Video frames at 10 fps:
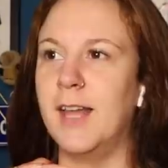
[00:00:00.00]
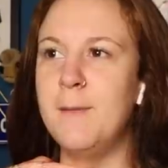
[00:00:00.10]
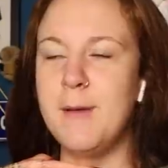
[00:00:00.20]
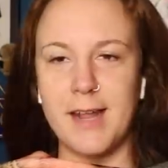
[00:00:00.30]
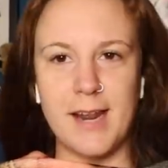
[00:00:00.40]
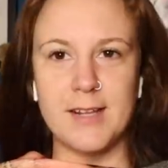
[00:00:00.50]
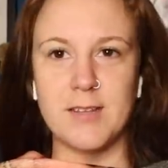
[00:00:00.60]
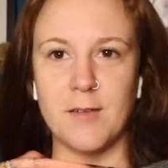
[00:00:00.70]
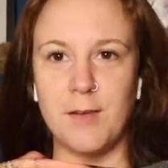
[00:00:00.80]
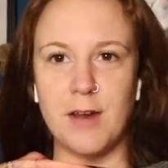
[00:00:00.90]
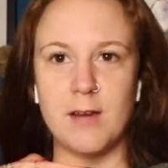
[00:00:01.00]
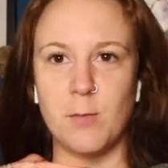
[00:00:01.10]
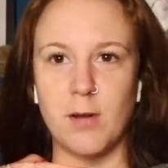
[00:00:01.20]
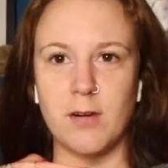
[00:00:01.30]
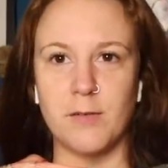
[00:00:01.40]
that man has a very
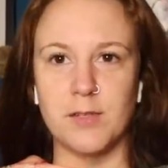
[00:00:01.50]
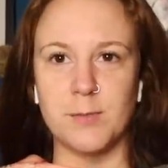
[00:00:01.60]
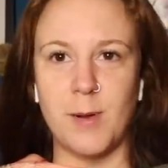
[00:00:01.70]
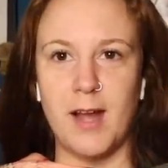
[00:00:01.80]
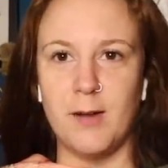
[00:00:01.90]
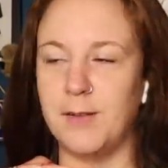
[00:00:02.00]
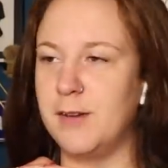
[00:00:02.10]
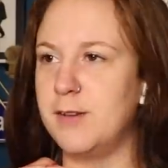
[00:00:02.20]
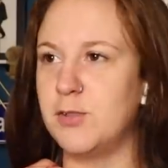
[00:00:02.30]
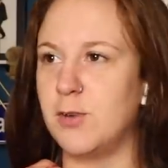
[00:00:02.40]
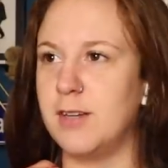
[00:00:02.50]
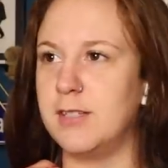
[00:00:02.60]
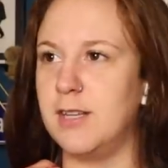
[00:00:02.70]
wonderful smile, very straight